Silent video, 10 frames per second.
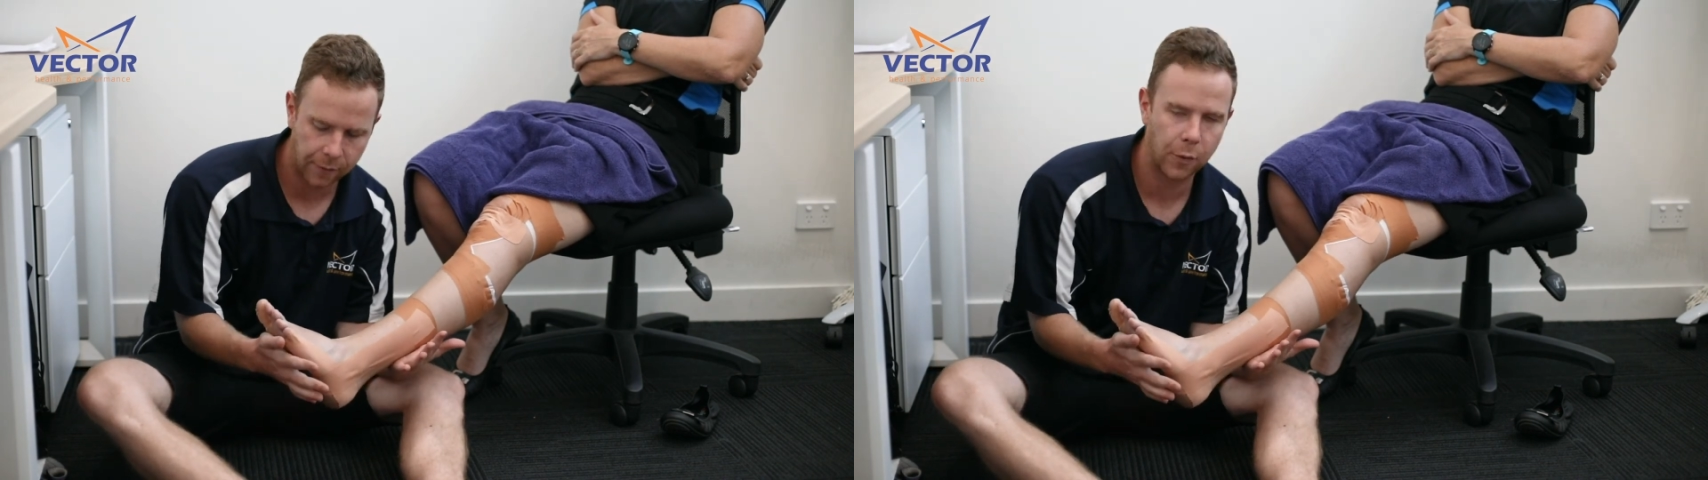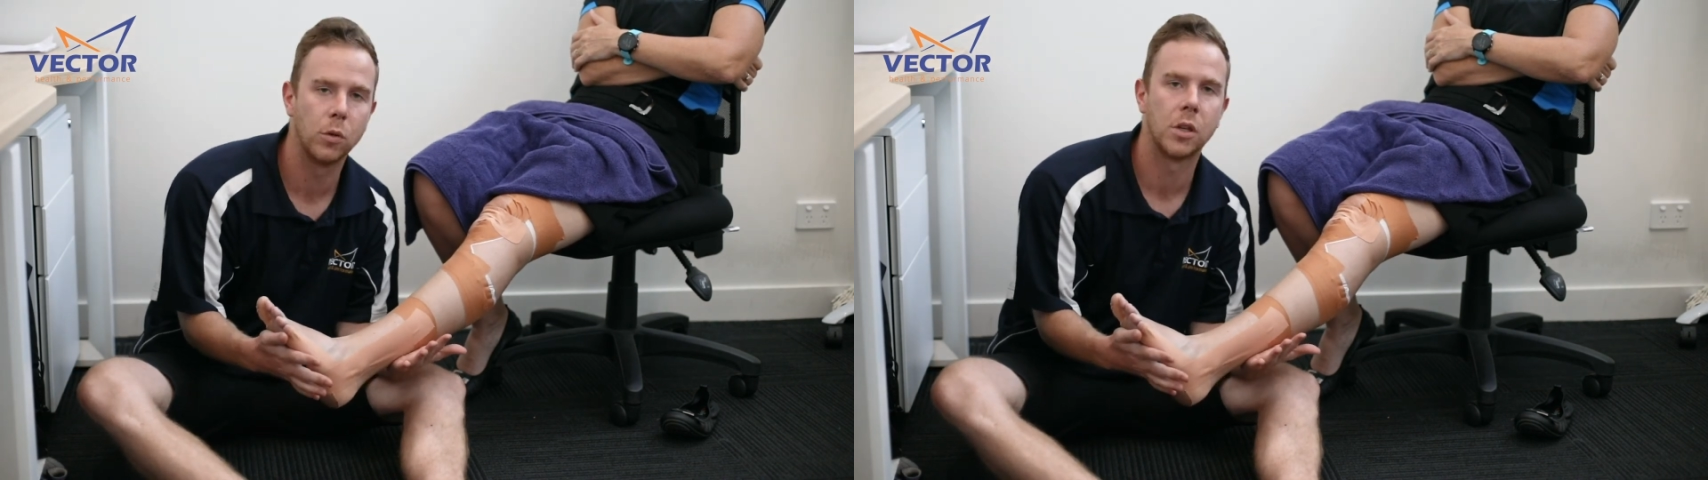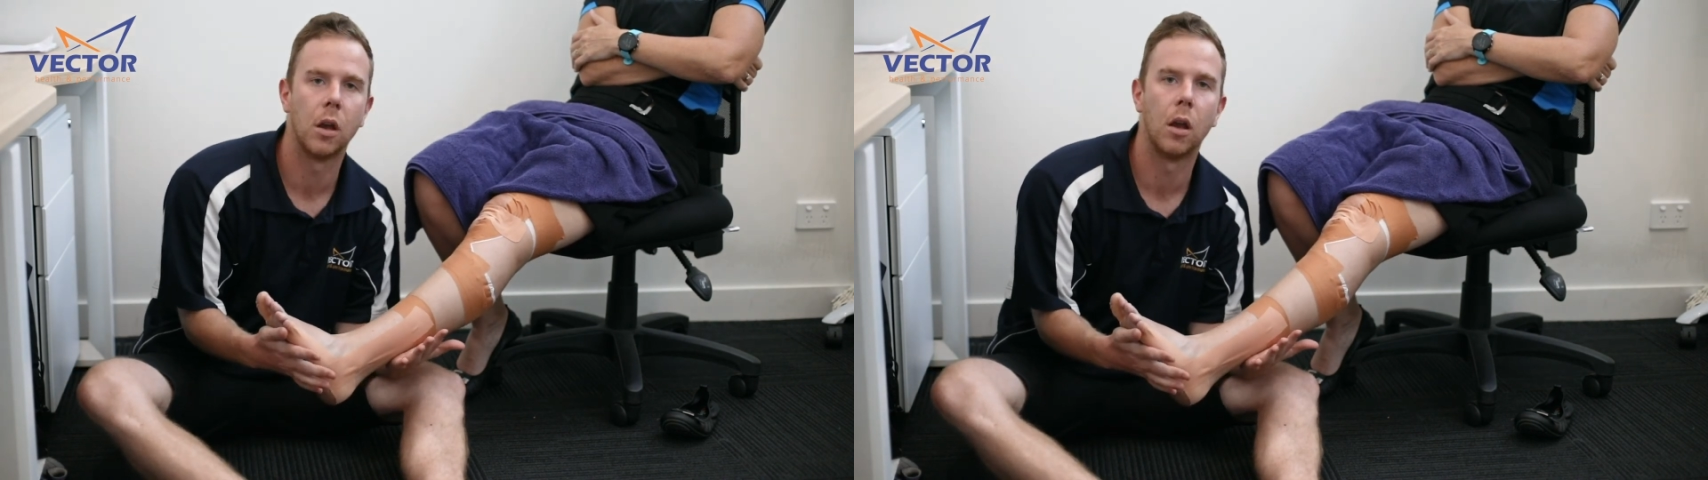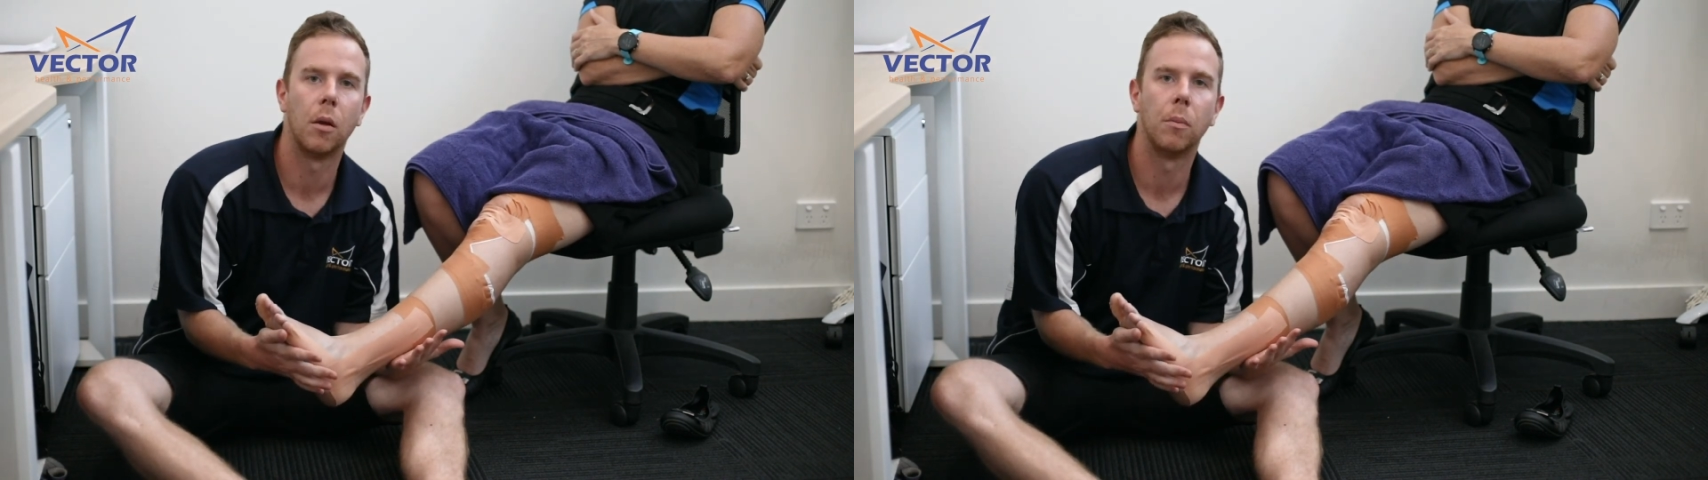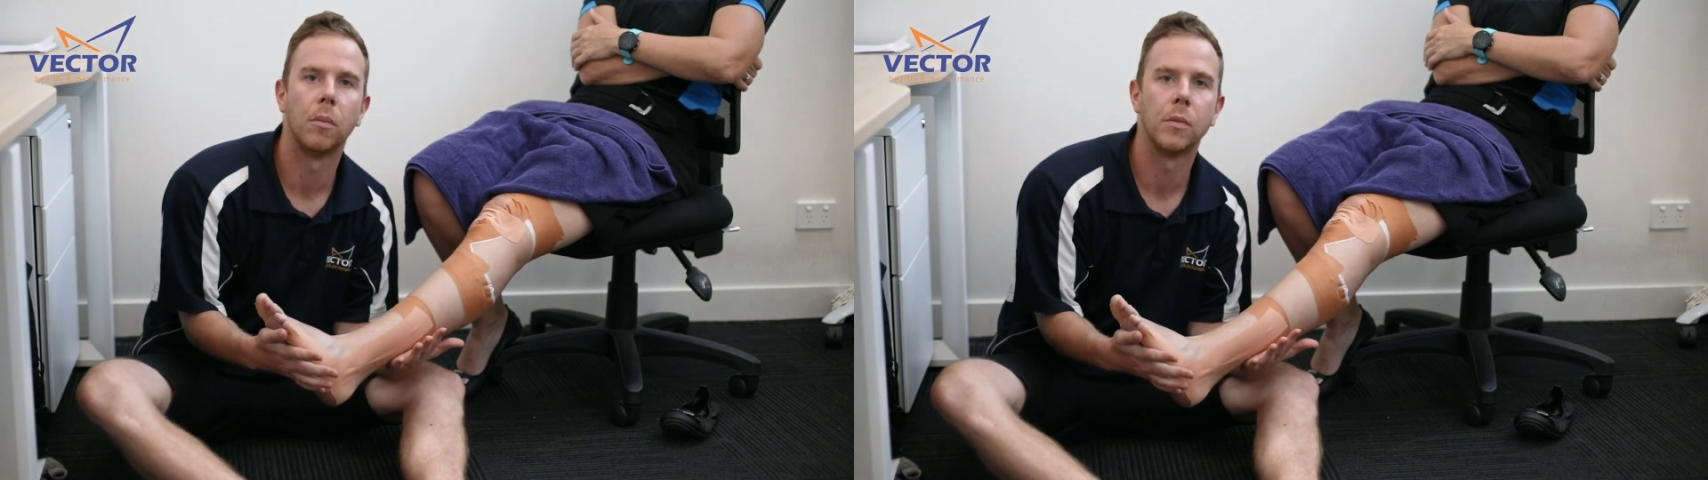
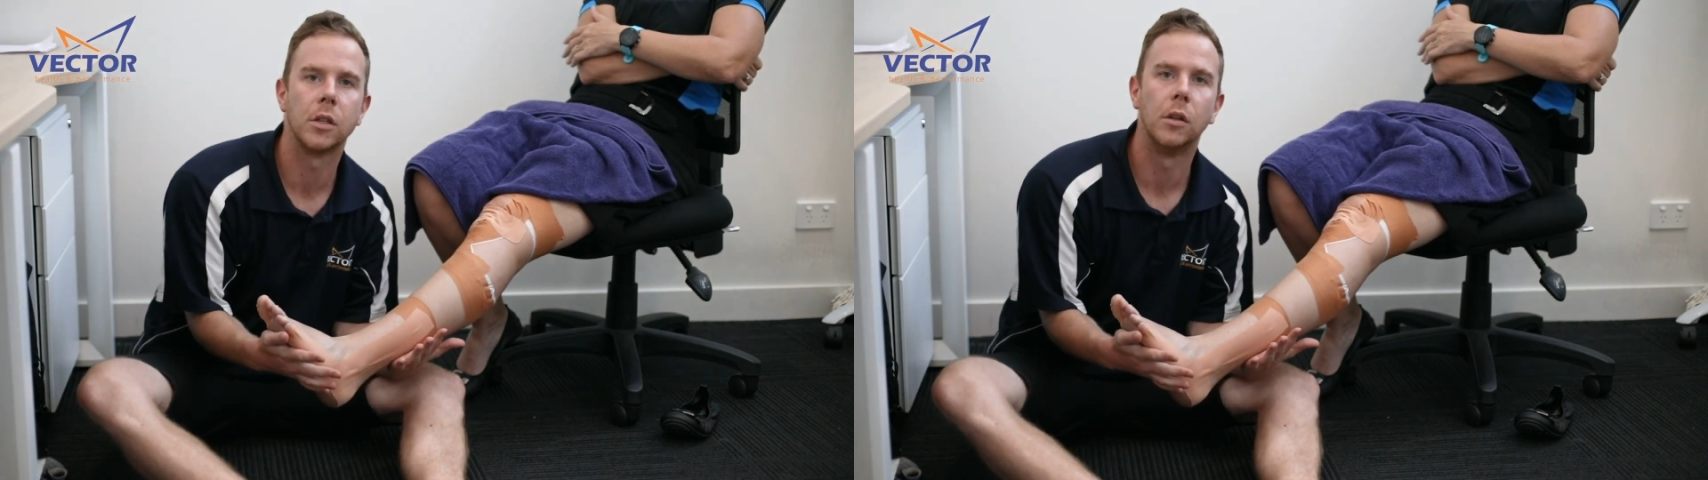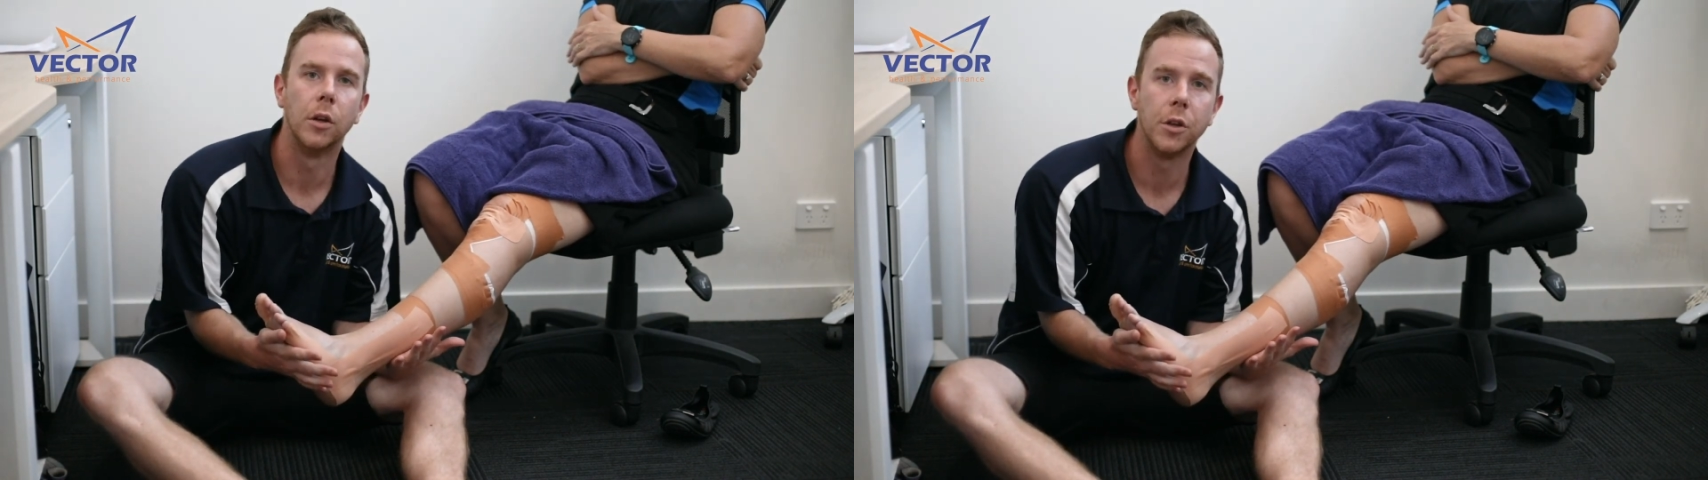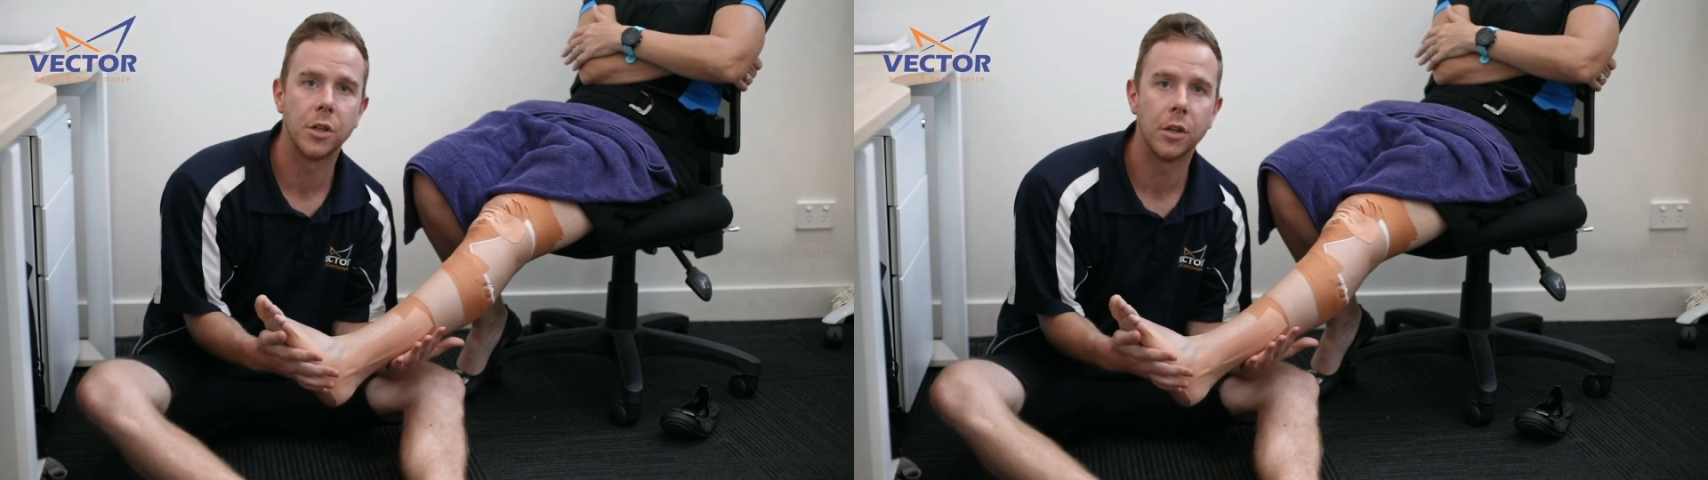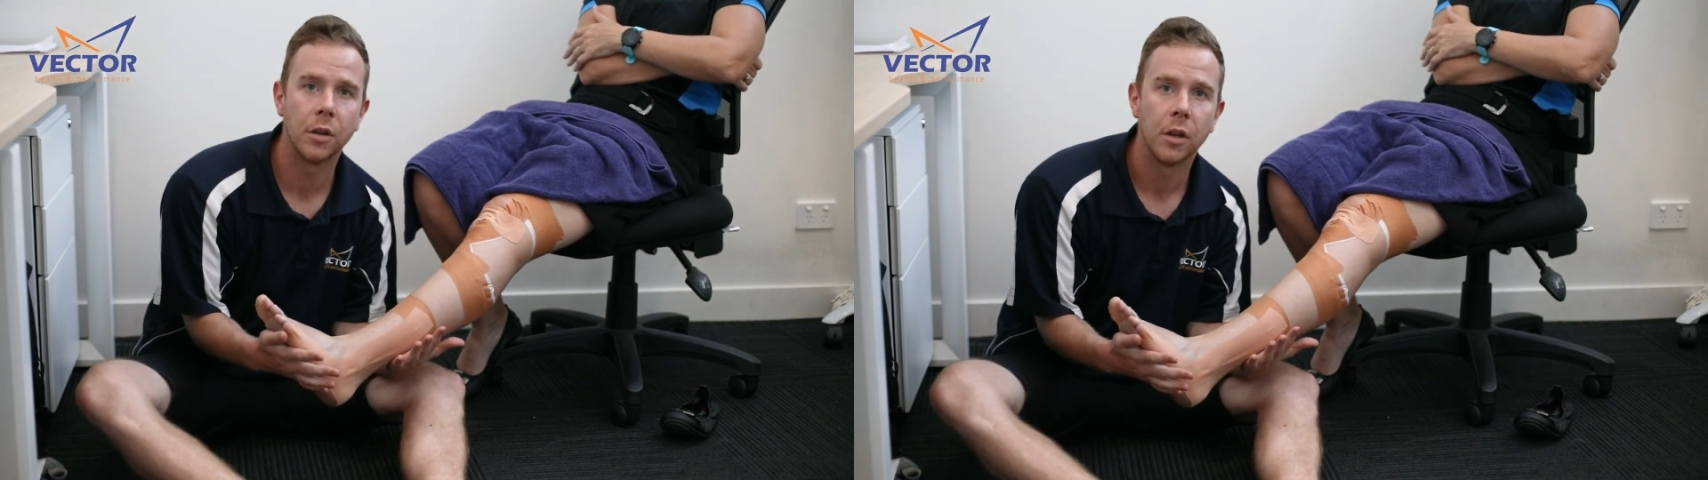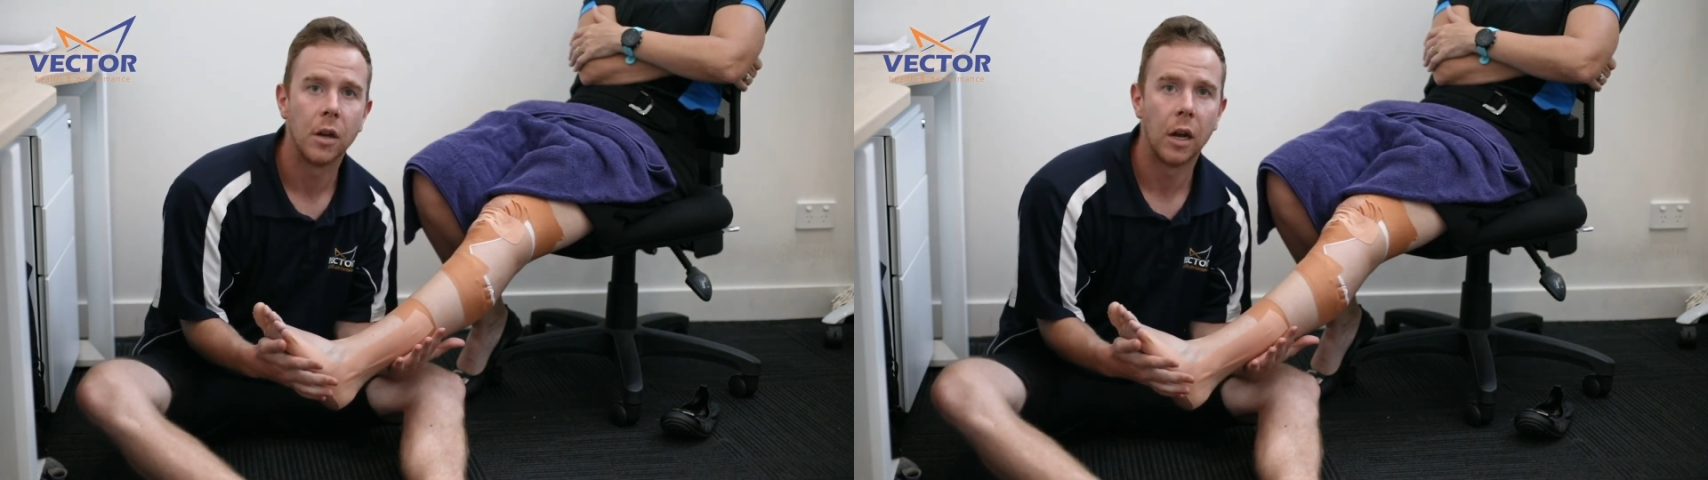full-term solution.